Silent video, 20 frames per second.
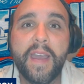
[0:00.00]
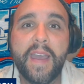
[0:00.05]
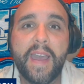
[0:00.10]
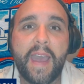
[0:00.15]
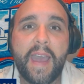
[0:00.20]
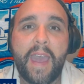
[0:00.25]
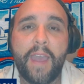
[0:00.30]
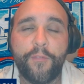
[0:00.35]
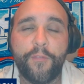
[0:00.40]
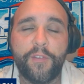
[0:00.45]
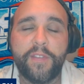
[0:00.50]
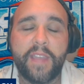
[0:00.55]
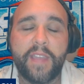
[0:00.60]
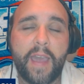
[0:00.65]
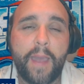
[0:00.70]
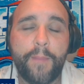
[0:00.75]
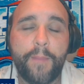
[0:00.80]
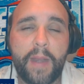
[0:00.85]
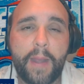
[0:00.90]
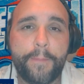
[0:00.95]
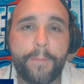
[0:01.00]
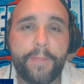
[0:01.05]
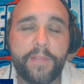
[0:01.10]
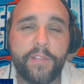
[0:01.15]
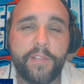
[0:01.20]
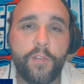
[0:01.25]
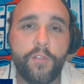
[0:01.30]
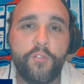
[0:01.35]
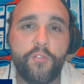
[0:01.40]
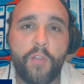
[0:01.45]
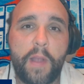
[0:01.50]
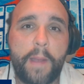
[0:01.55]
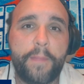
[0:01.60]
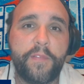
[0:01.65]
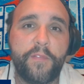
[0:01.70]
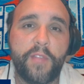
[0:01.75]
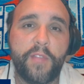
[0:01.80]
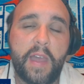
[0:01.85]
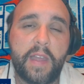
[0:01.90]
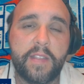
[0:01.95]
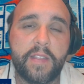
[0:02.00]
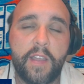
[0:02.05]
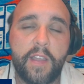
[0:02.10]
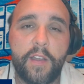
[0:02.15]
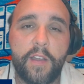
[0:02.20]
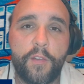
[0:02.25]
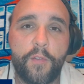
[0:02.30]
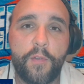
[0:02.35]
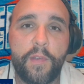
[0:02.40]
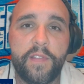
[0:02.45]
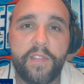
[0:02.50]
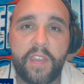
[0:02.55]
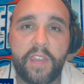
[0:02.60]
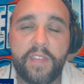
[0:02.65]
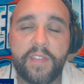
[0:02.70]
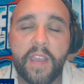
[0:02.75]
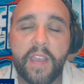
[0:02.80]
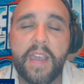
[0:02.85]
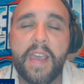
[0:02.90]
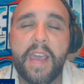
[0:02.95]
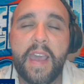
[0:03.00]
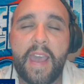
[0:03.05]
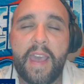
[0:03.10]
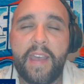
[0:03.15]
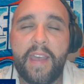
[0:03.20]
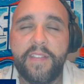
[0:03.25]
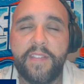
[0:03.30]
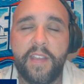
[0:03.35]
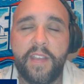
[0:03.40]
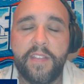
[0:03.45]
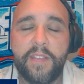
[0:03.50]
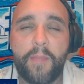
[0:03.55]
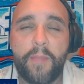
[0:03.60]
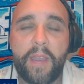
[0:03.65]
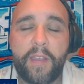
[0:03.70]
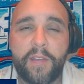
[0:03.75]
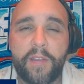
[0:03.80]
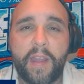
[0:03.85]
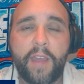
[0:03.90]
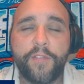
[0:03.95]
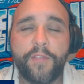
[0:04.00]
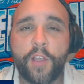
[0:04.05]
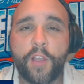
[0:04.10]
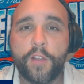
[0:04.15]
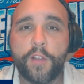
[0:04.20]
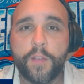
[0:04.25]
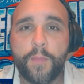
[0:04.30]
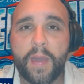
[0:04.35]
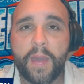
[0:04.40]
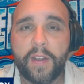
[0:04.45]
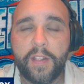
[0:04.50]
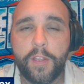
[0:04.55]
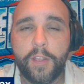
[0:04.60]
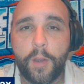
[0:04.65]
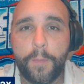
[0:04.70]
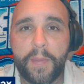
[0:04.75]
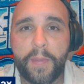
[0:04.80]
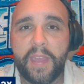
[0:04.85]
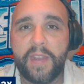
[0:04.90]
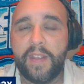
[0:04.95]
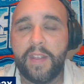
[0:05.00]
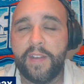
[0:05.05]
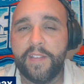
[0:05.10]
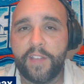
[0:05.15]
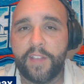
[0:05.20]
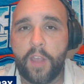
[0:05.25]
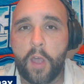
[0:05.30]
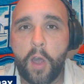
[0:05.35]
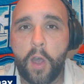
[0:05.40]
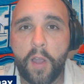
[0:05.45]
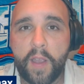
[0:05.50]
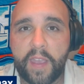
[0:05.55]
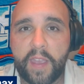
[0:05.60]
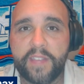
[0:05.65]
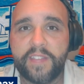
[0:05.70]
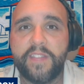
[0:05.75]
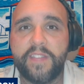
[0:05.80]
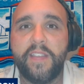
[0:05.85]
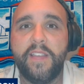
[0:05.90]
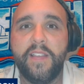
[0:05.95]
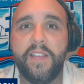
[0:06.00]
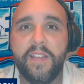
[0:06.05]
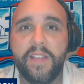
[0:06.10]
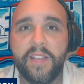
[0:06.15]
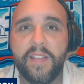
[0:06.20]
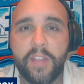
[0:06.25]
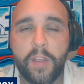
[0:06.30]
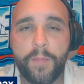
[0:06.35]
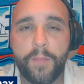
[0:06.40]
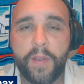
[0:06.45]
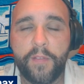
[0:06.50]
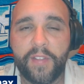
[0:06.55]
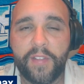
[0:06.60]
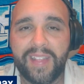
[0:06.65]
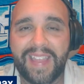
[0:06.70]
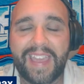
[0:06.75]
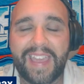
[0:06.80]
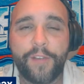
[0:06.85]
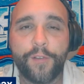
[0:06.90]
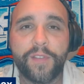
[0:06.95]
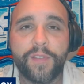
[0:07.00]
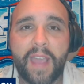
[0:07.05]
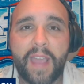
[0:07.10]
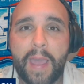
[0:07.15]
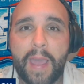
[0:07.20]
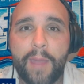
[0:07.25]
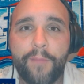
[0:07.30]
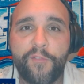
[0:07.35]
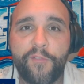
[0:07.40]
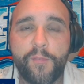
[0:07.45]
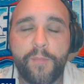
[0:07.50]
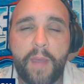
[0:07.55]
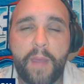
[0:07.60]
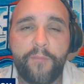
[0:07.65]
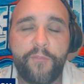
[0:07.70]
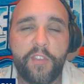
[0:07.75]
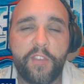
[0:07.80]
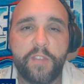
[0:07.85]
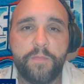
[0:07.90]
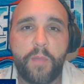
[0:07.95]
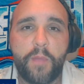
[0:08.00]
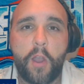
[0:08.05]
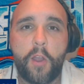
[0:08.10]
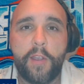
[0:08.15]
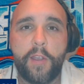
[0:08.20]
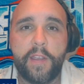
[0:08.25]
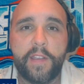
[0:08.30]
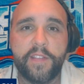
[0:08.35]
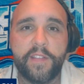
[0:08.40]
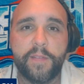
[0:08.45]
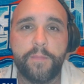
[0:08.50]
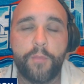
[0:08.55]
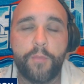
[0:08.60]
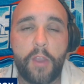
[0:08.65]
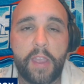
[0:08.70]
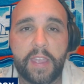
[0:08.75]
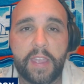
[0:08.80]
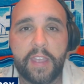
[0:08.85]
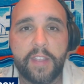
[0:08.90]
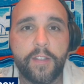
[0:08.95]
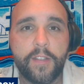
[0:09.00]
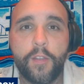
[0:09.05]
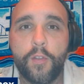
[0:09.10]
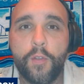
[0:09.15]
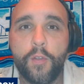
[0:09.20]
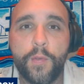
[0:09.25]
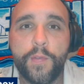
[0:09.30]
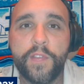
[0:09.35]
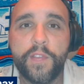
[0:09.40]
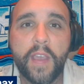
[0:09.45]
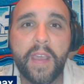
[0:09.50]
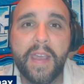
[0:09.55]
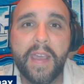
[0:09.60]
every time an episode drops of Locked On Grizzlies. As DeMichael and I have talked about a little bit, it is August, a little bit of a lighter time for Memphis, barring some breaking news.